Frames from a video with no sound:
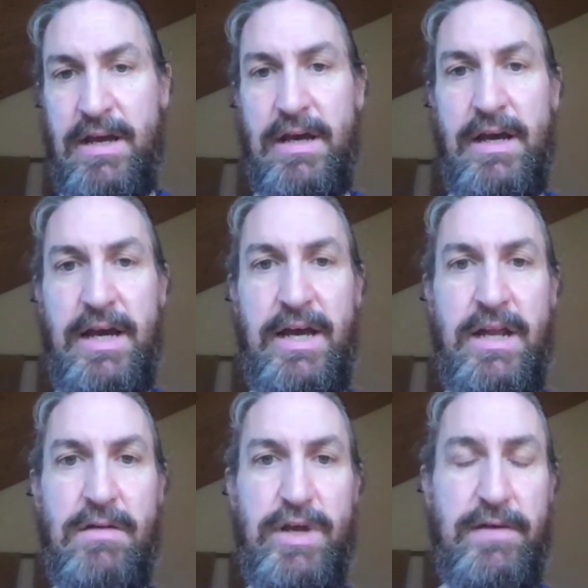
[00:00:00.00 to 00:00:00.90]

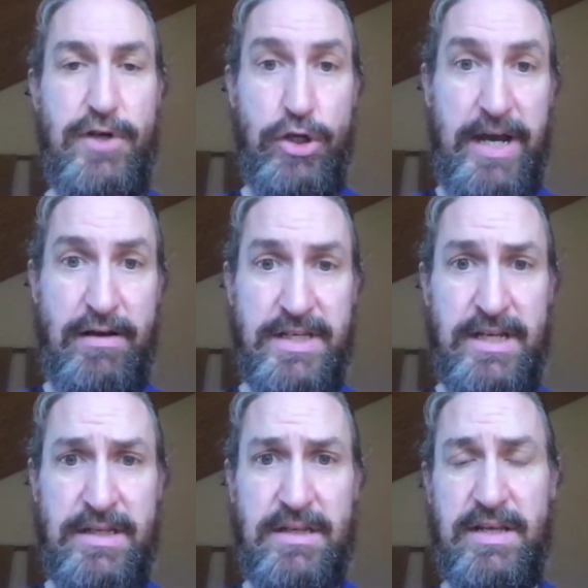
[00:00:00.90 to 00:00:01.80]
And we have 2
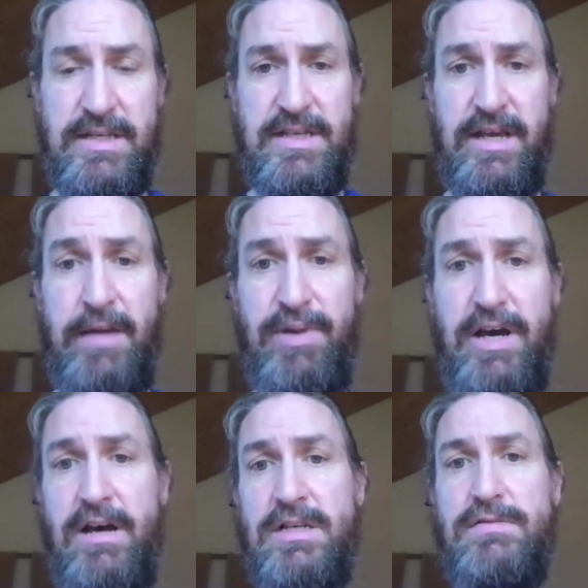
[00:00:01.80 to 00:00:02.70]
houses. There's the upper
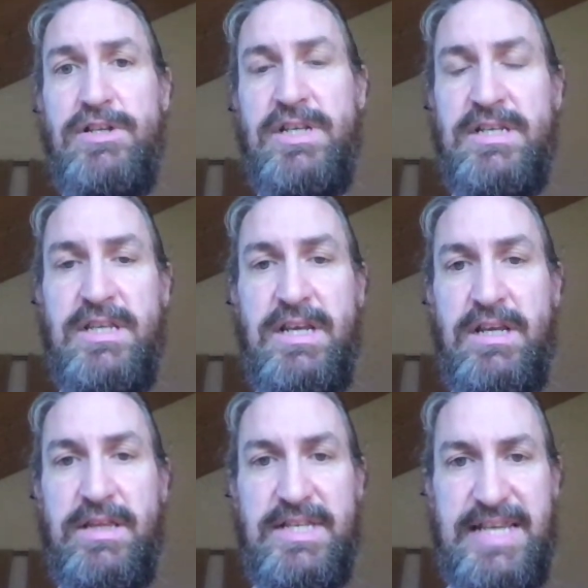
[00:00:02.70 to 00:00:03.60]
house, which is
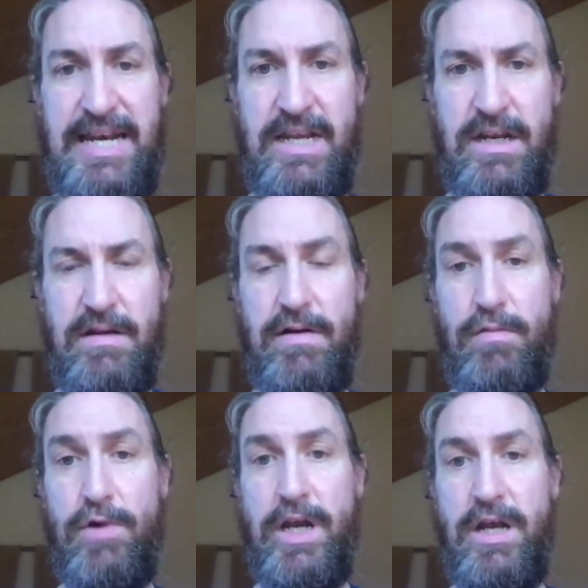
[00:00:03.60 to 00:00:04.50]
the Senate. There are
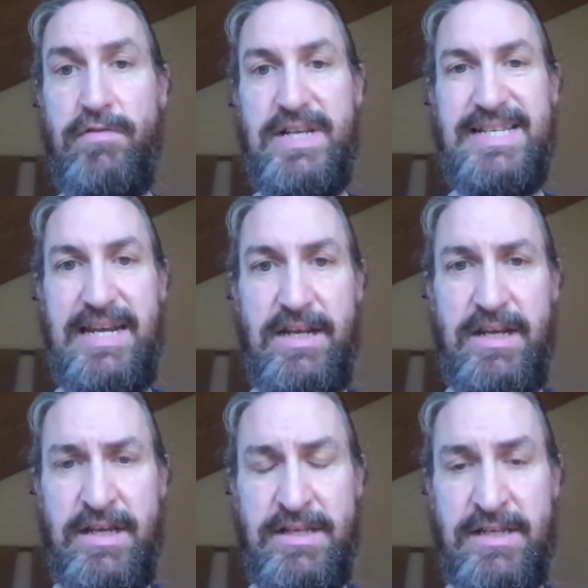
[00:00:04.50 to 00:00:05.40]
100
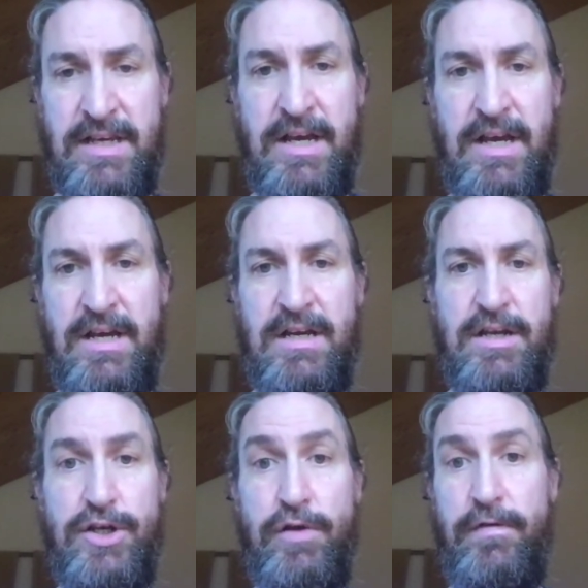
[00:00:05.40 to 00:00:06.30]
senators,
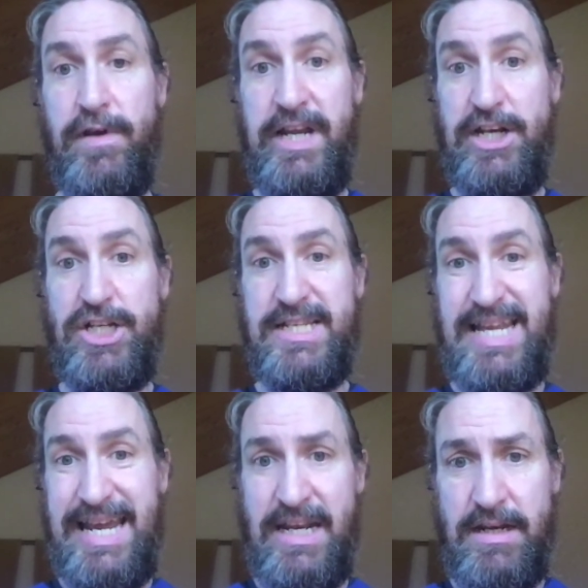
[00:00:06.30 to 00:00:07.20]
2 for each
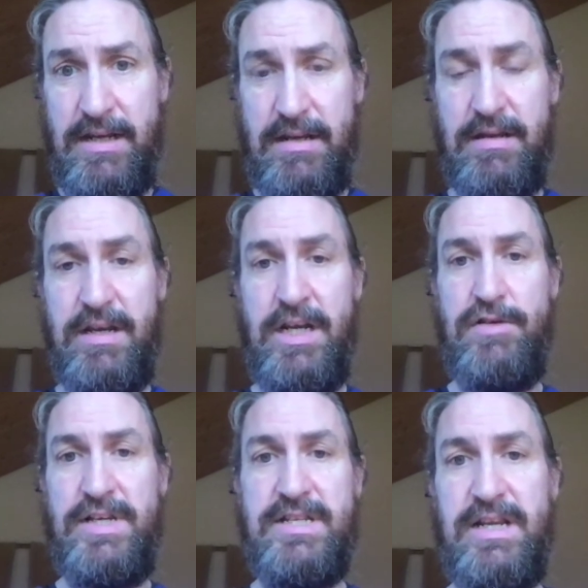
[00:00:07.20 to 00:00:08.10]
state.
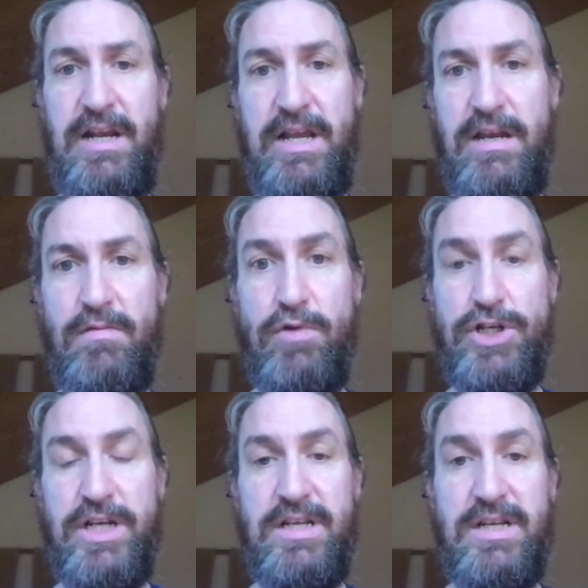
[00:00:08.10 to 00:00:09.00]
Interestingly,
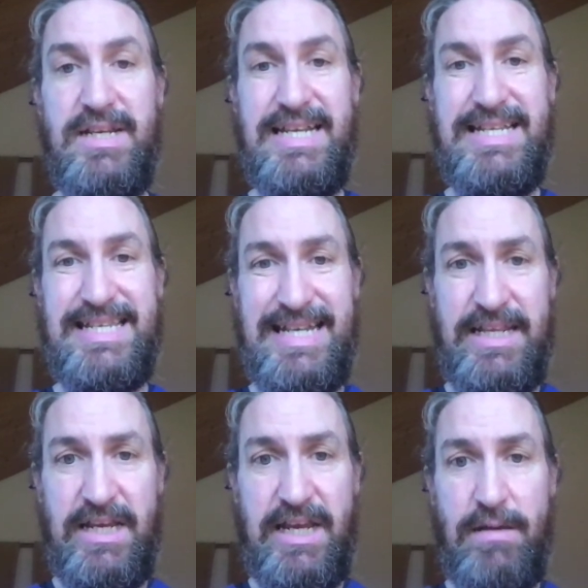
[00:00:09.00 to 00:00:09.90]
Washington, D.C.,
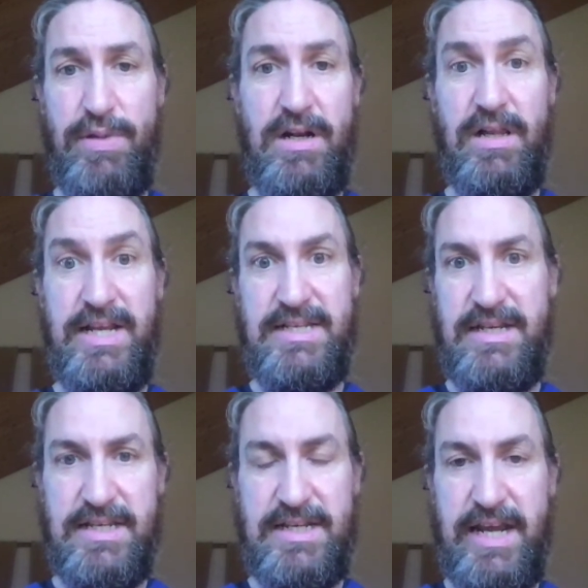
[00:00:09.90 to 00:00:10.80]
the capital, isn't
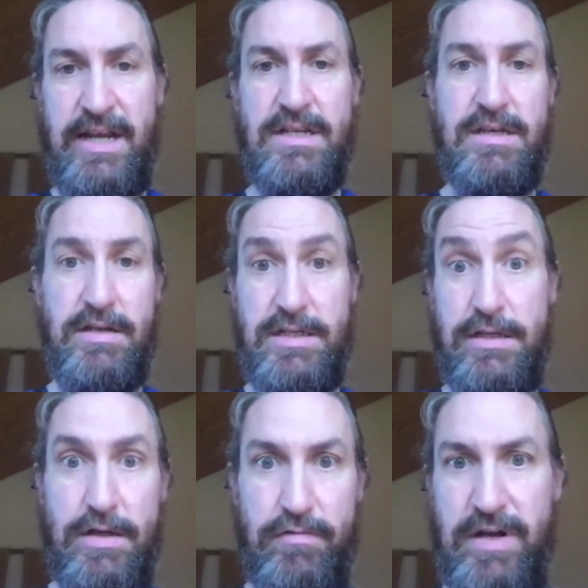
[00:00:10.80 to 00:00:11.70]
a state, so it's
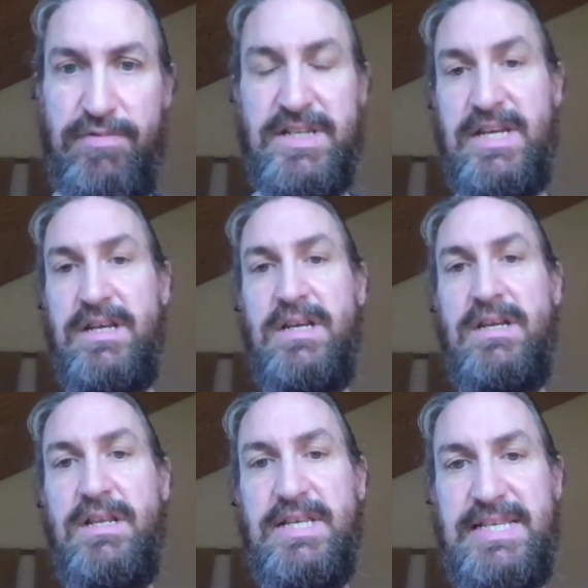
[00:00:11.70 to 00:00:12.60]
not represented
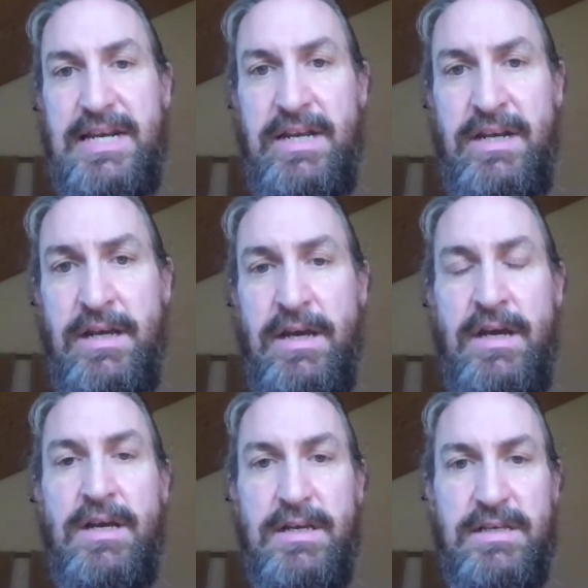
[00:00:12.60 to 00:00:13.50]
in the Senate.
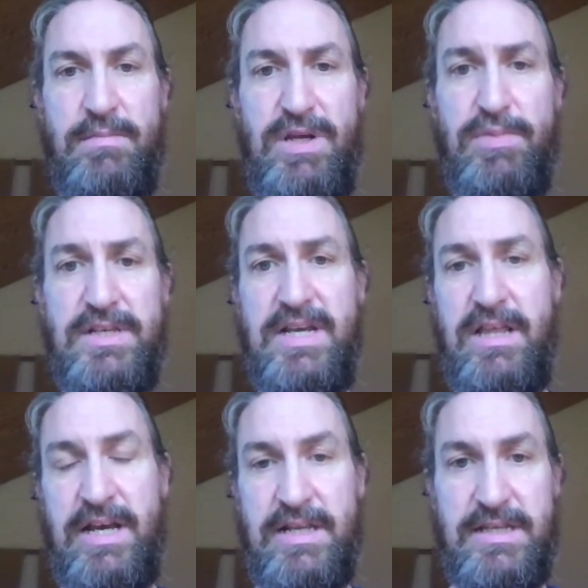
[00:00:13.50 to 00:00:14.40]
Some people say
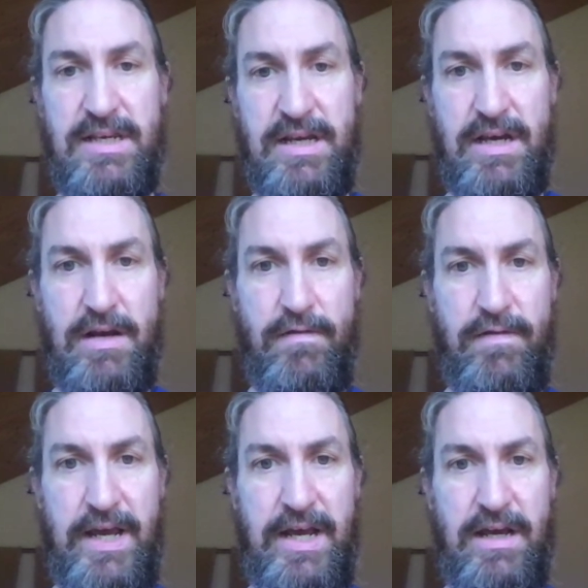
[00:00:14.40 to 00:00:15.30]
that's
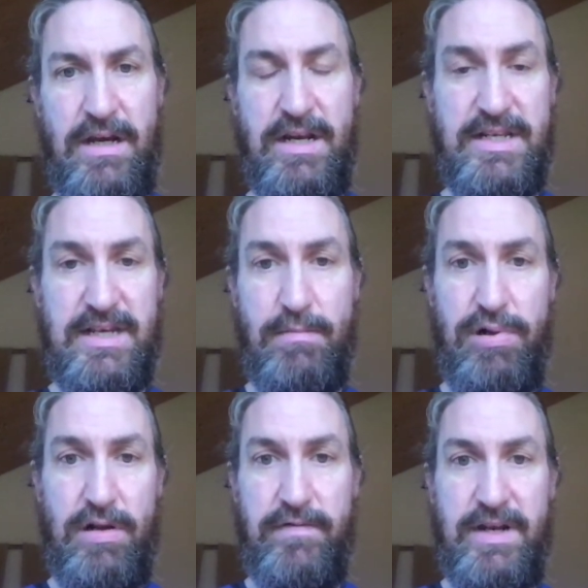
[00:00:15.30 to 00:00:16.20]
unfair and an
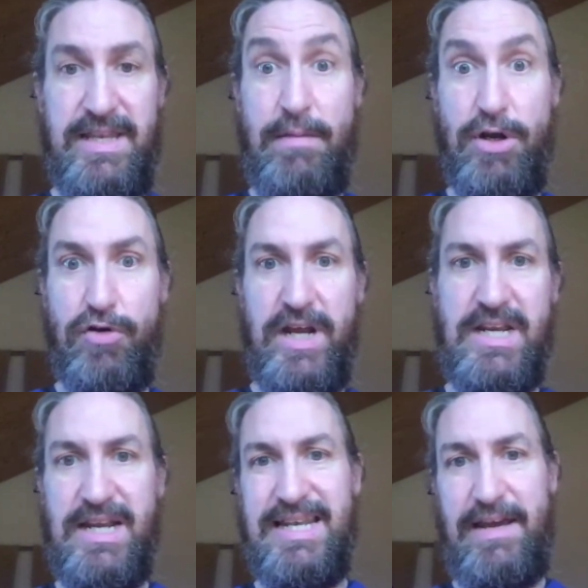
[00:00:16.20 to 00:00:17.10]
example of a
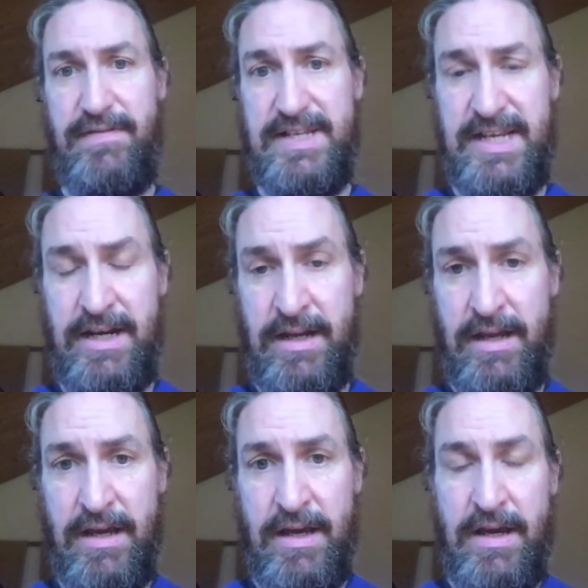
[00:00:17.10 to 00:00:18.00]
democratic deficit.
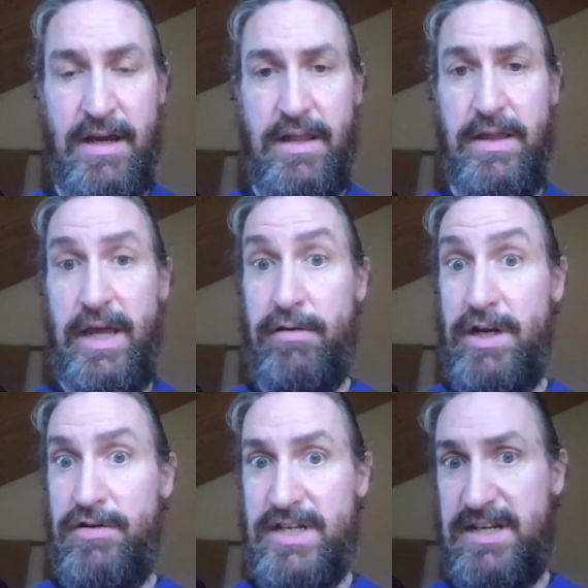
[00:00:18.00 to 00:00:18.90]
The other
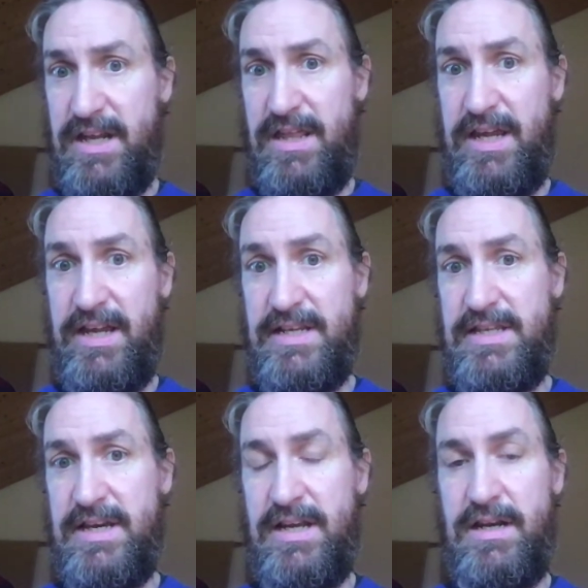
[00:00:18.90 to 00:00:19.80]
interesting thing is
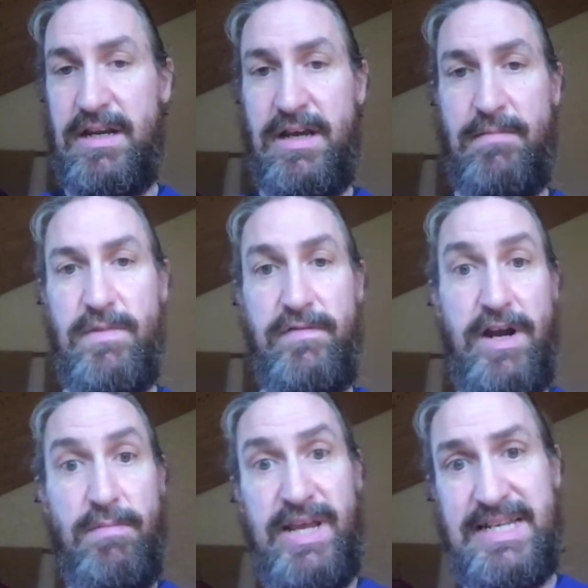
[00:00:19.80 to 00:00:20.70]
that the
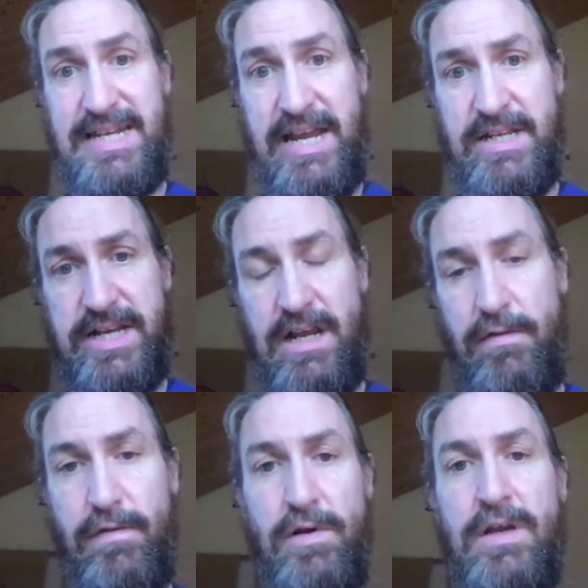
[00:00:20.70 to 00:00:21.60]
very big states,
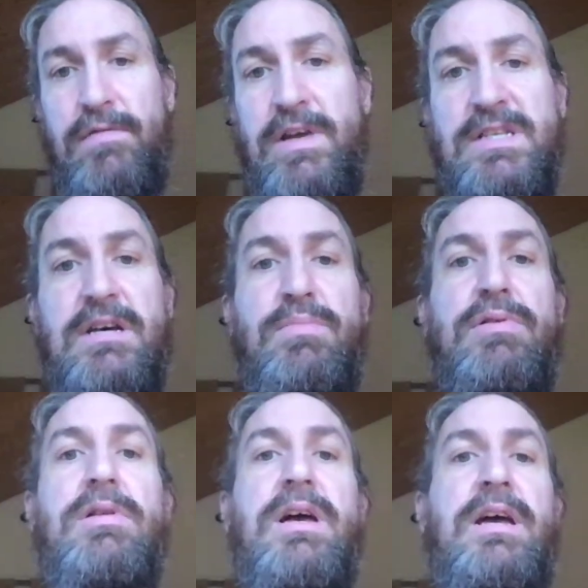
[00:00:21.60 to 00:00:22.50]
California, for
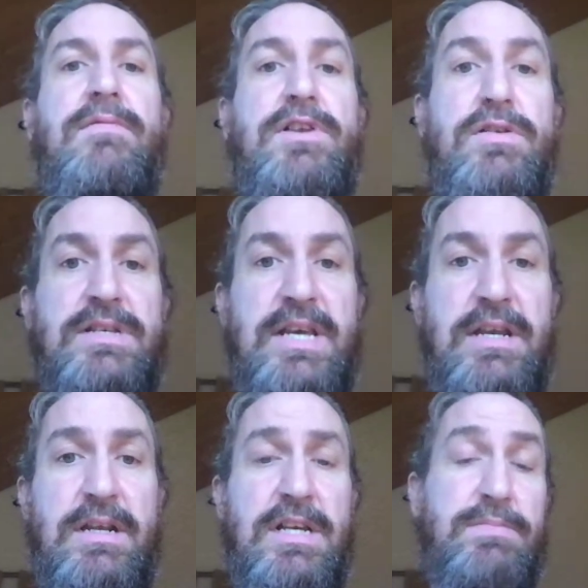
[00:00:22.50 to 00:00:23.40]
example, have 2
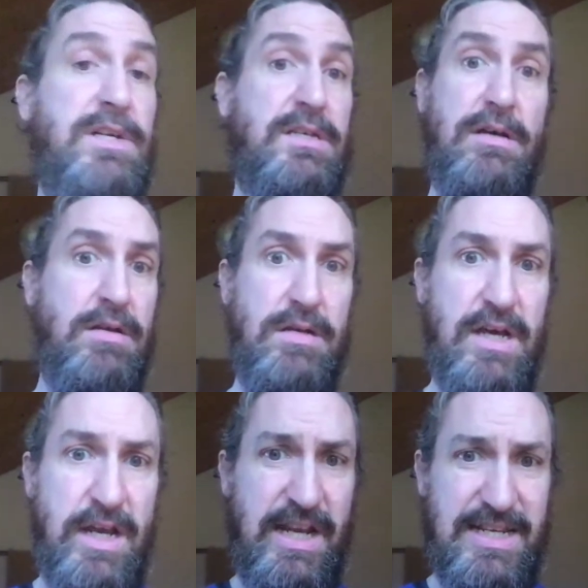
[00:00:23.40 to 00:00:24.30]
senators, but so do
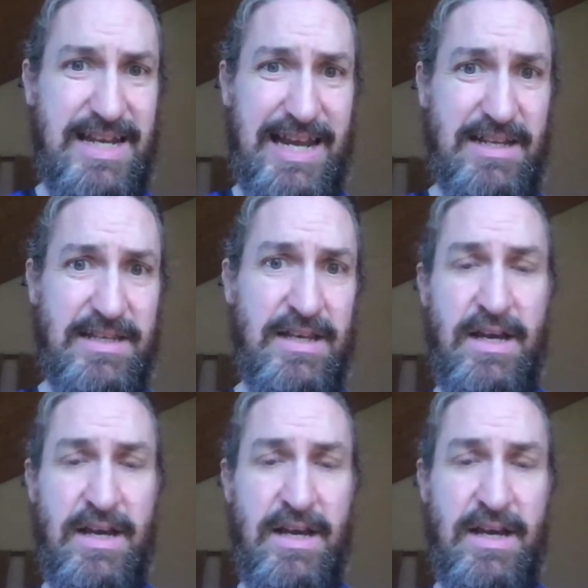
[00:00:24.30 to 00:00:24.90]
tiny states.